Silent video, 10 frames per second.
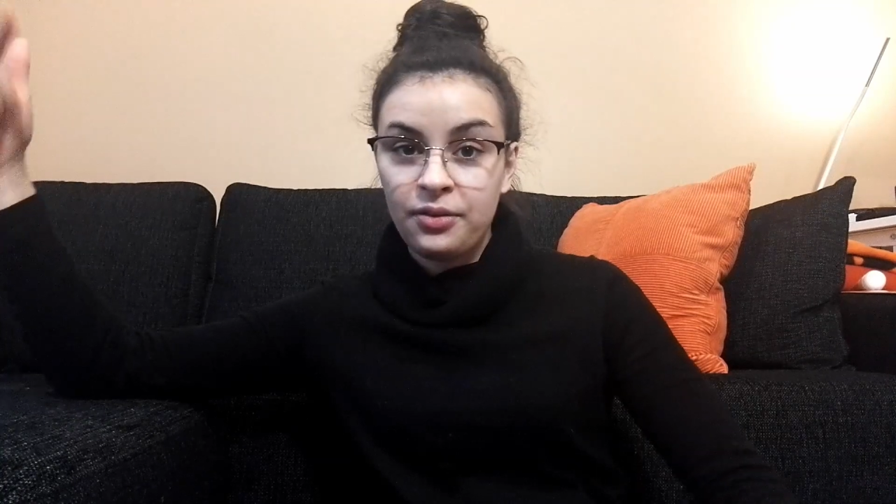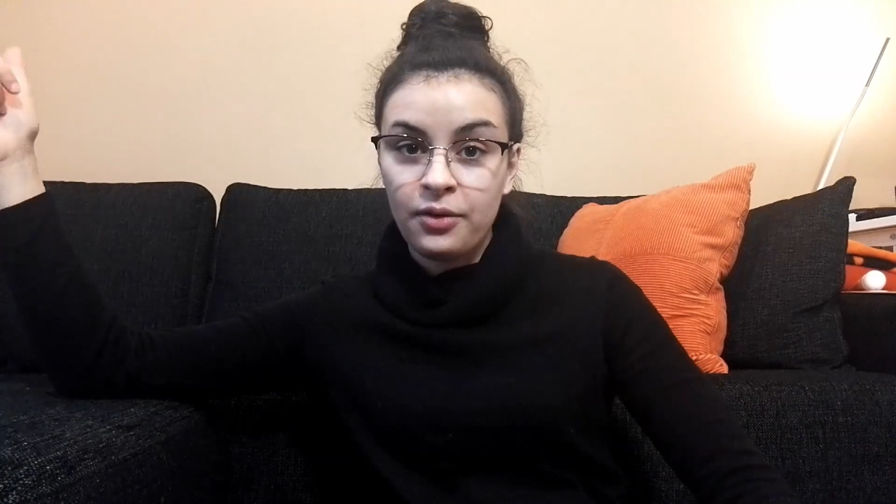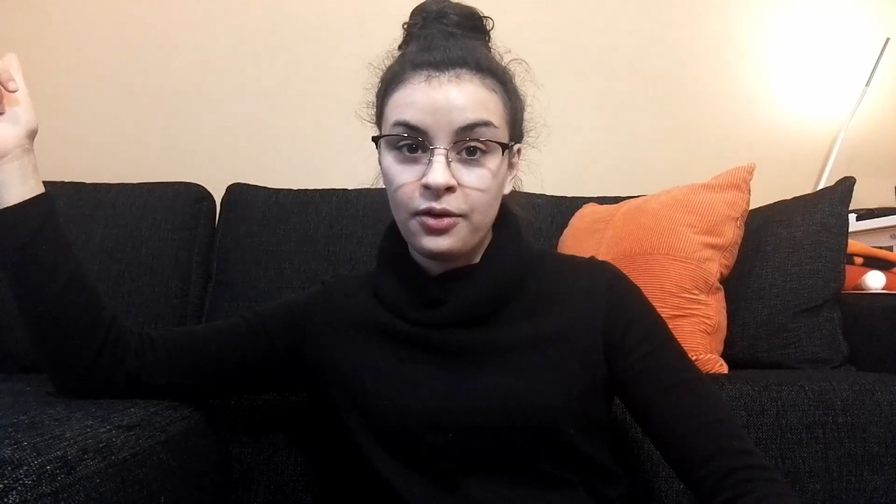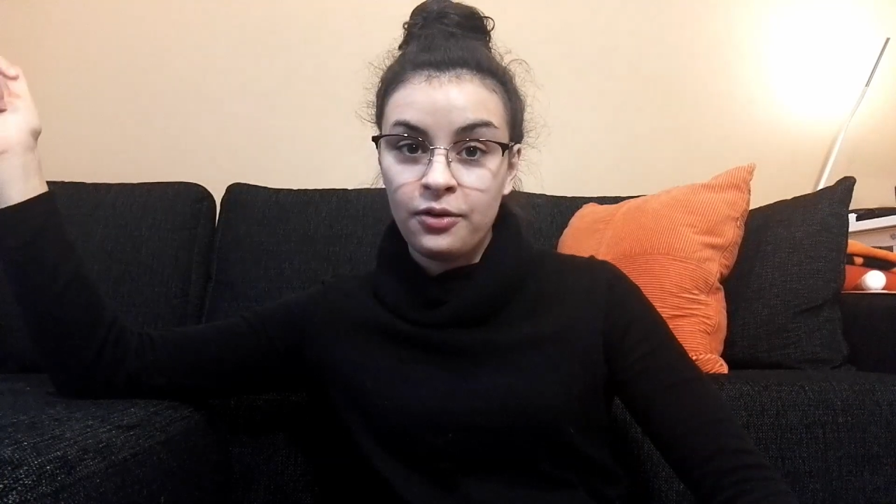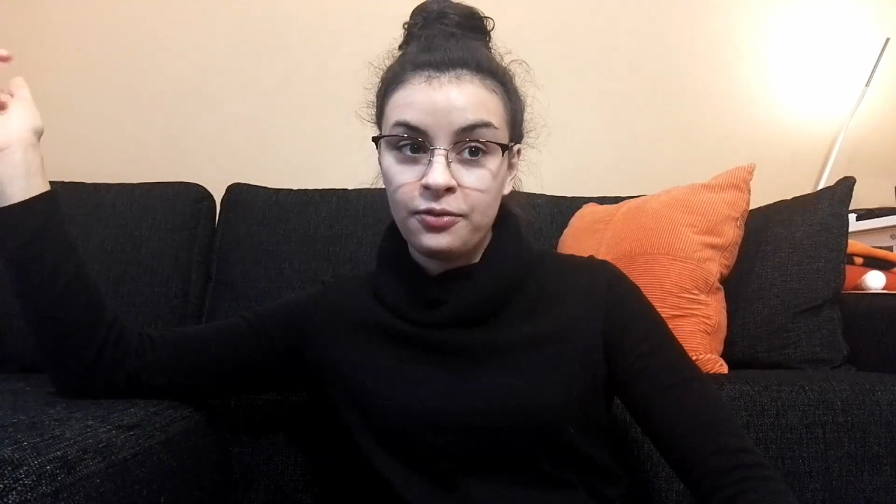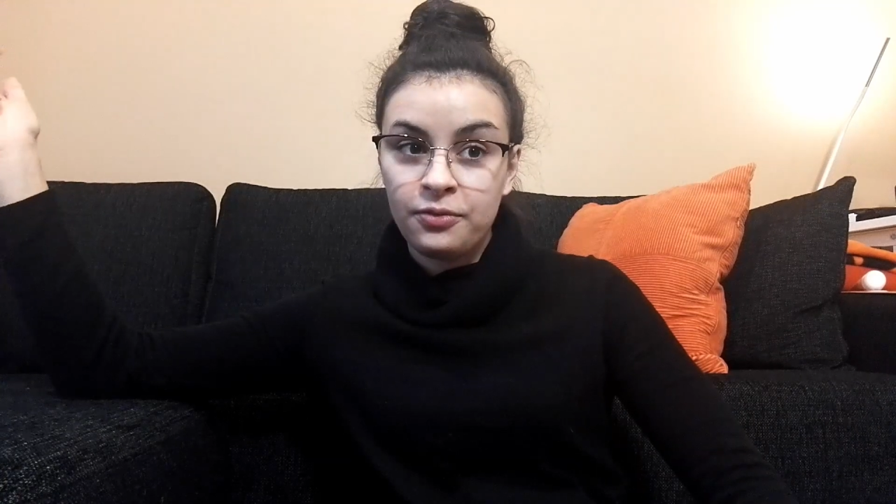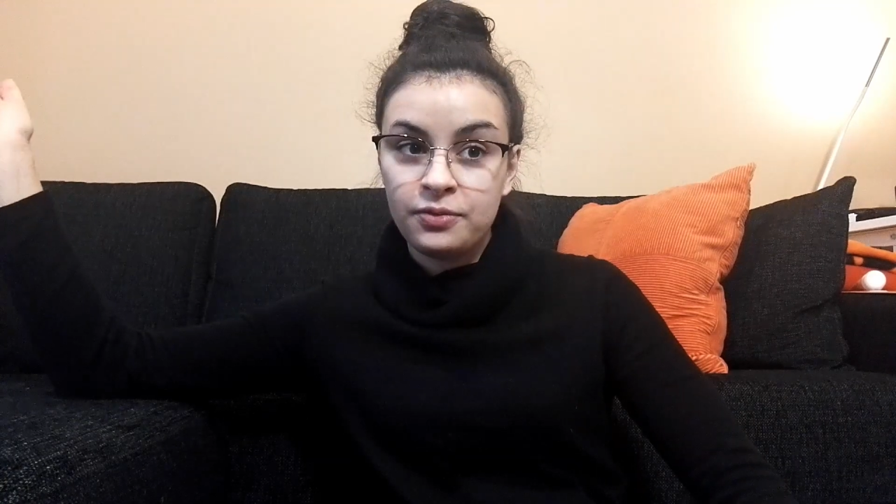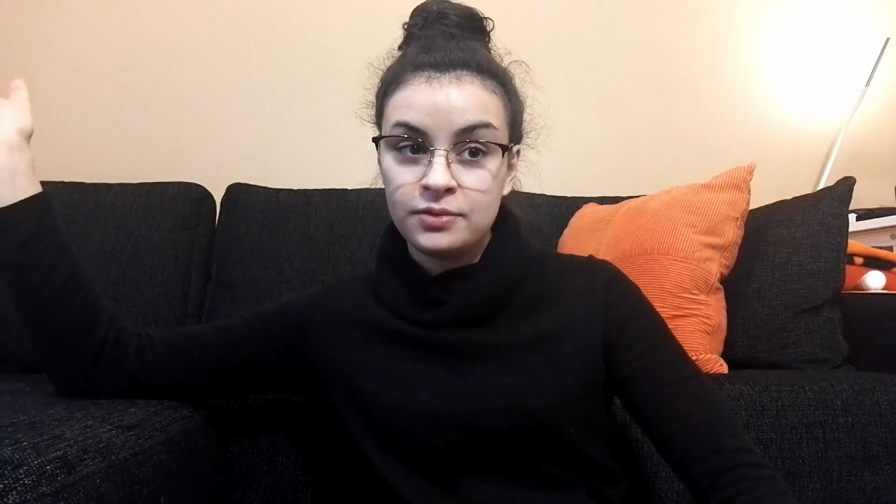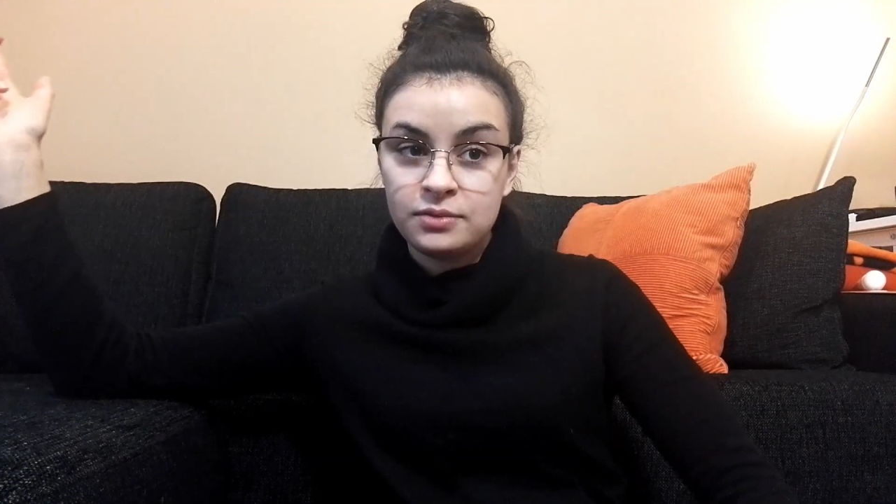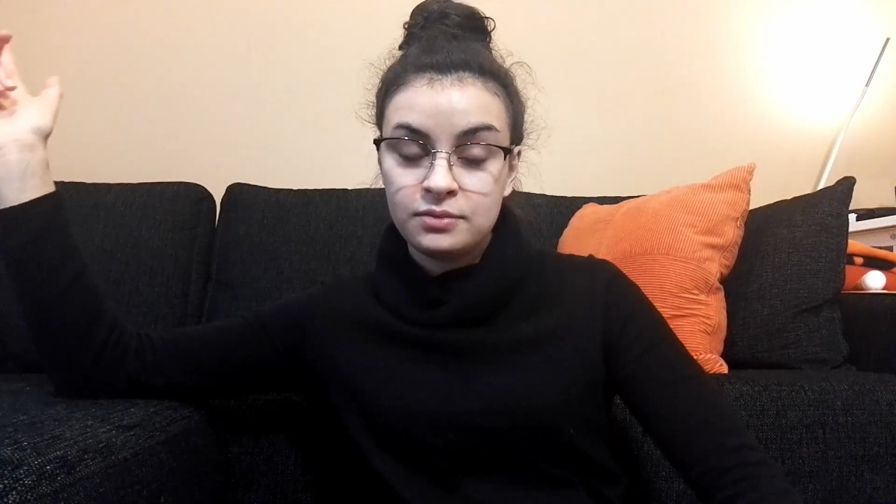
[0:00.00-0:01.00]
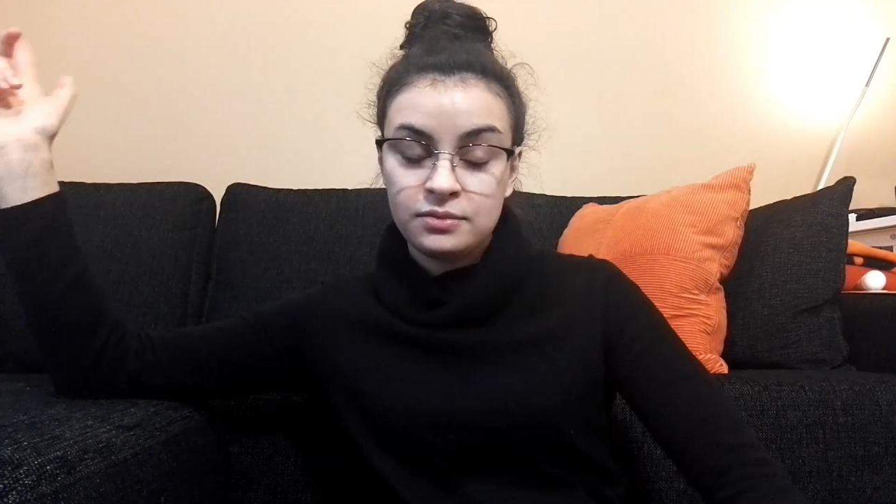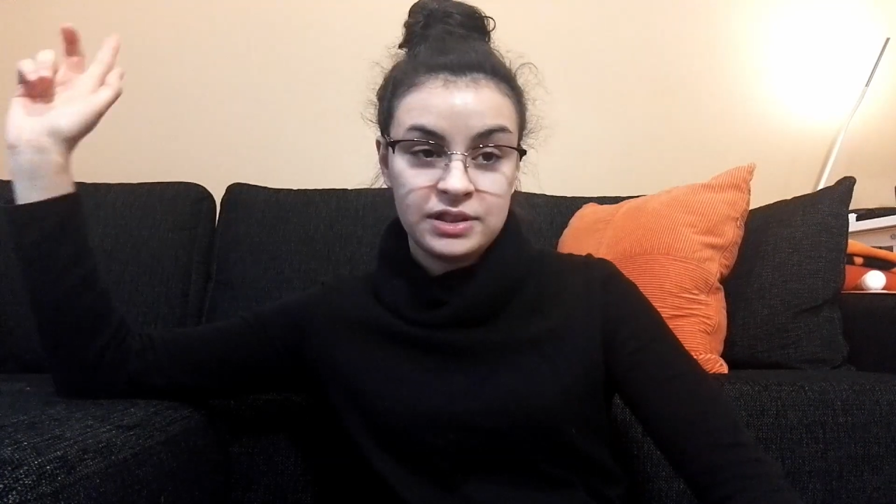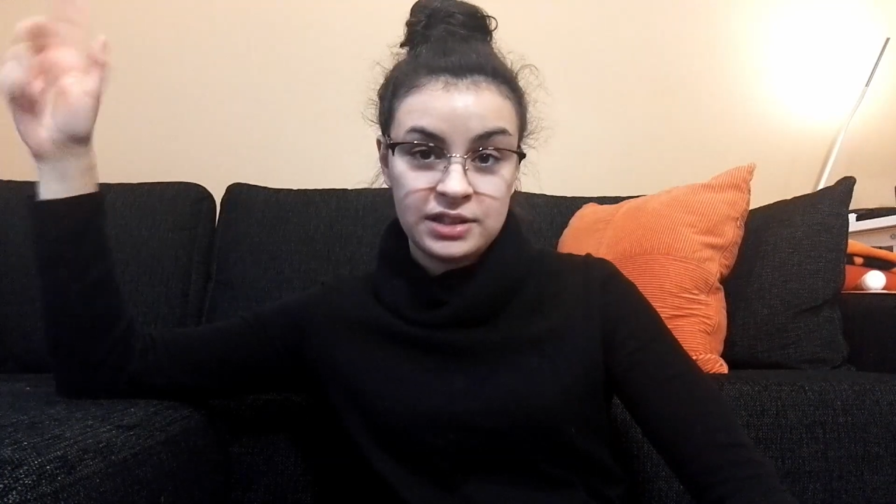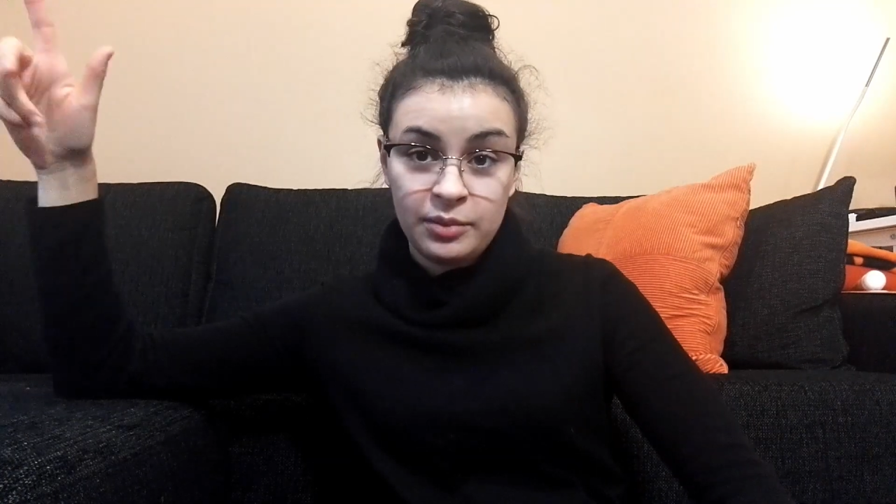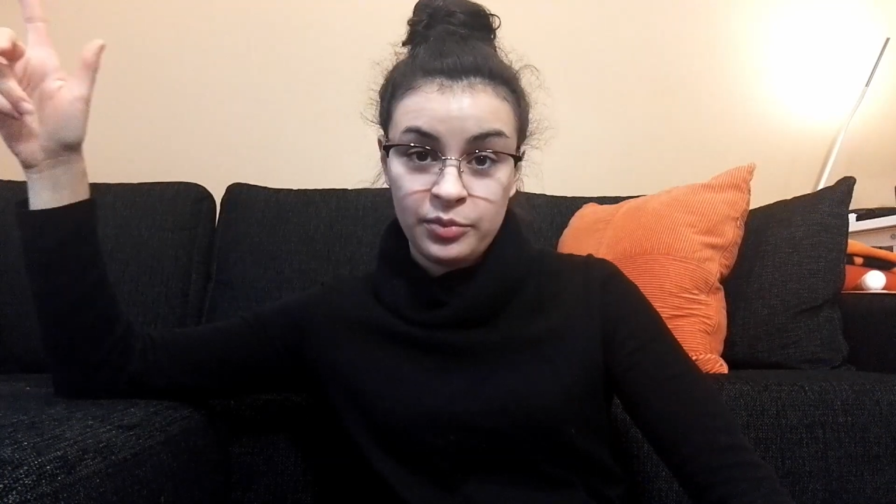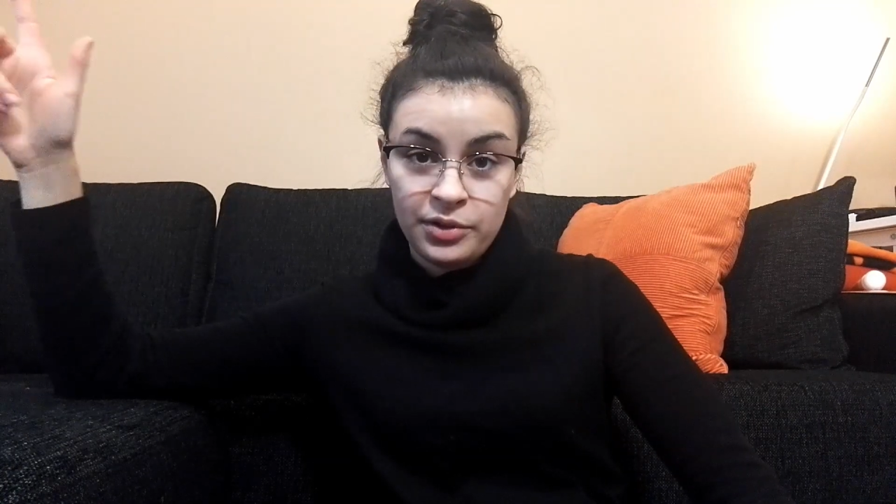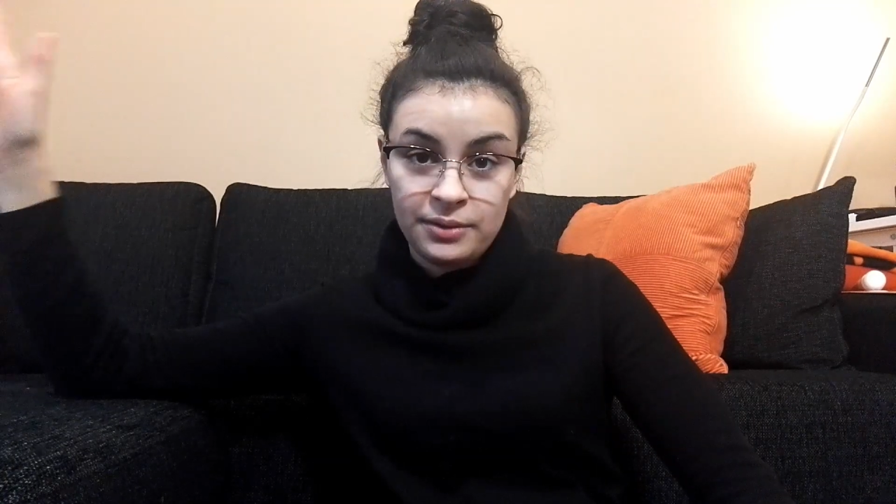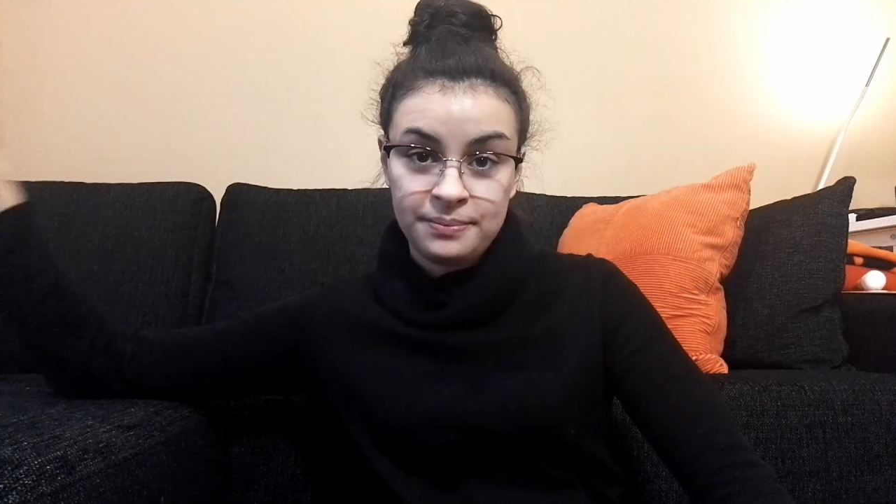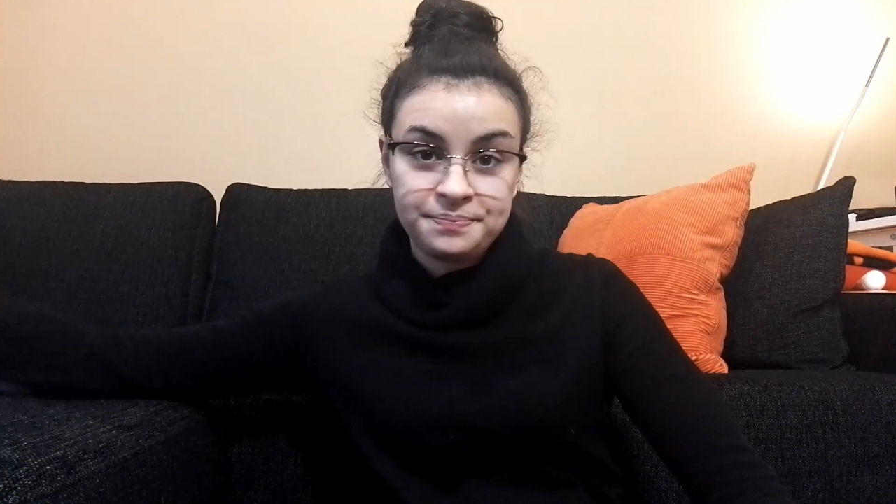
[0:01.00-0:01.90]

of December.